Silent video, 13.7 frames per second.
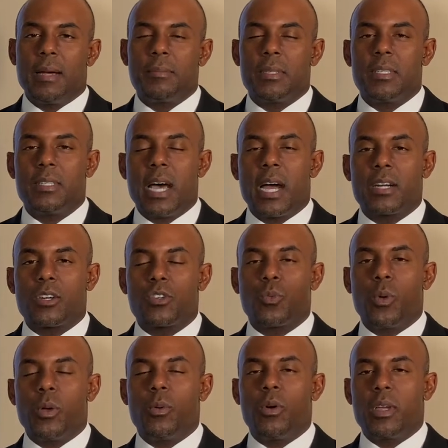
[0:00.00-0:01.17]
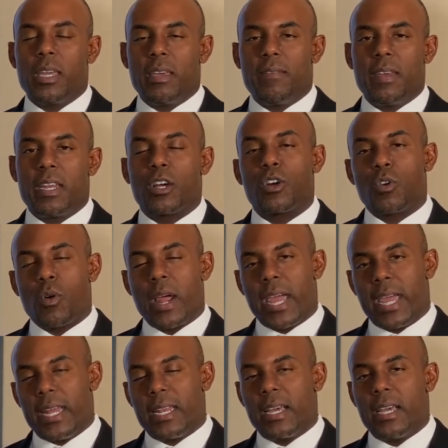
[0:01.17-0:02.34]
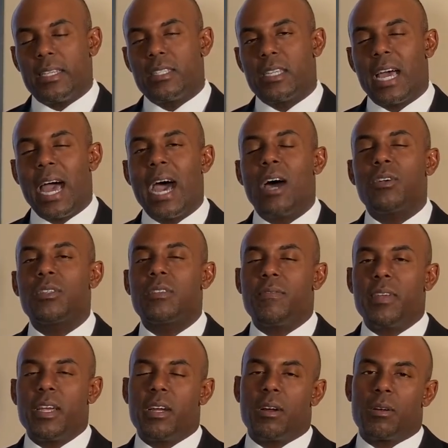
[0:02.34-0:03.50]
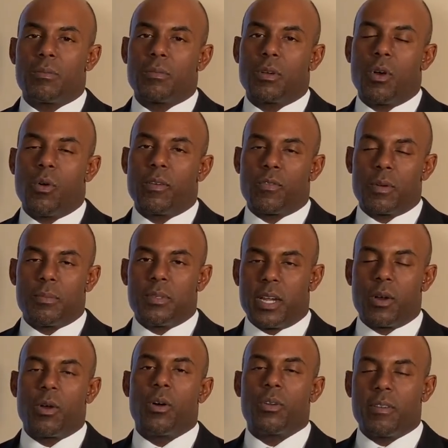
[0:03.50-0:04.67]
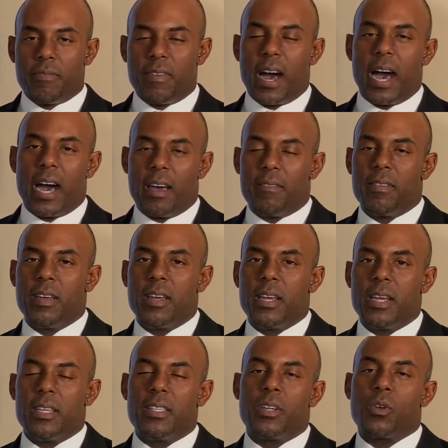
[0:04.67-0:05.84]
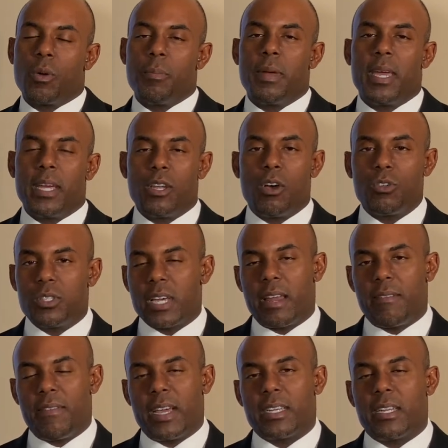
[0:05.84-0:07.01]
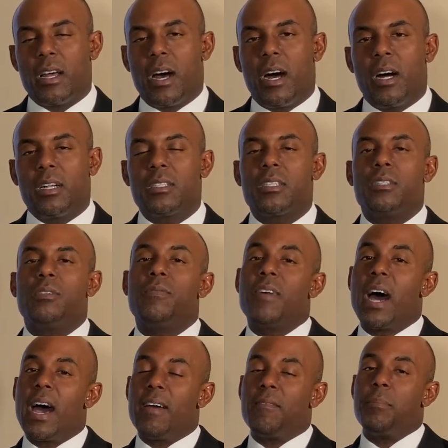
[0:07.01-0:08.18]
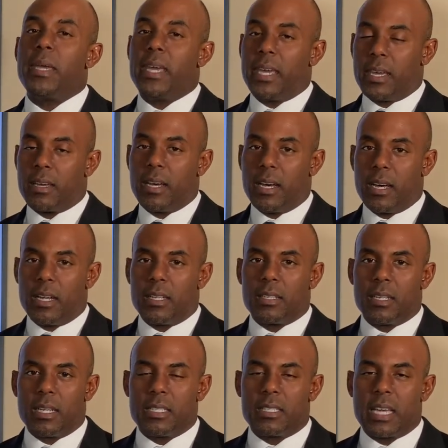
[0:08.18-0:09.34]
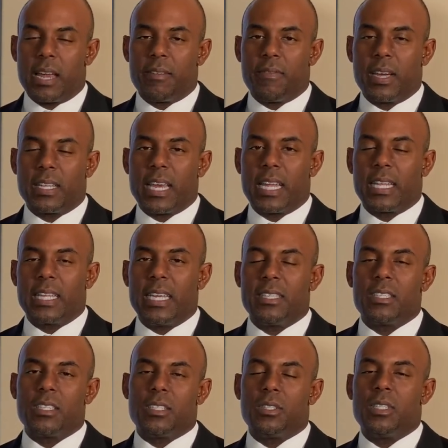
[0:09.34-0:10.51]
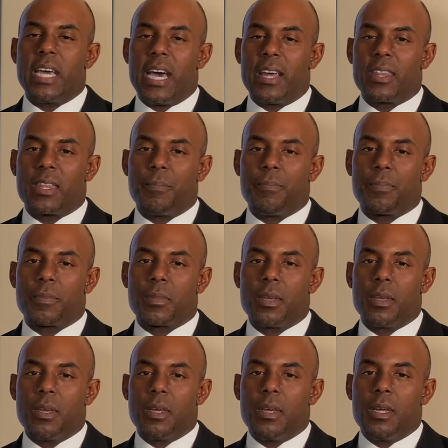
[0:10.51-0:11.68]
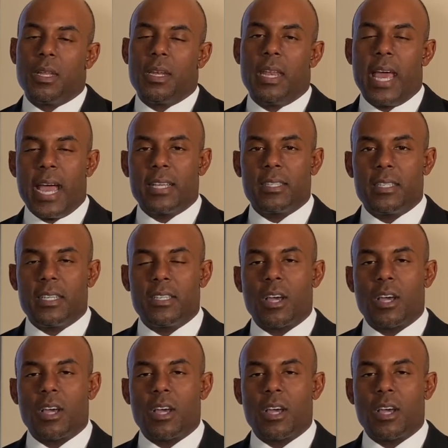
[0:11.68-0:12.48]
as doctors, we will give it a grade as to how severe, going from 0 to 5. 0 being no side effect at all, to 5 being a side effect that leads to death. Next is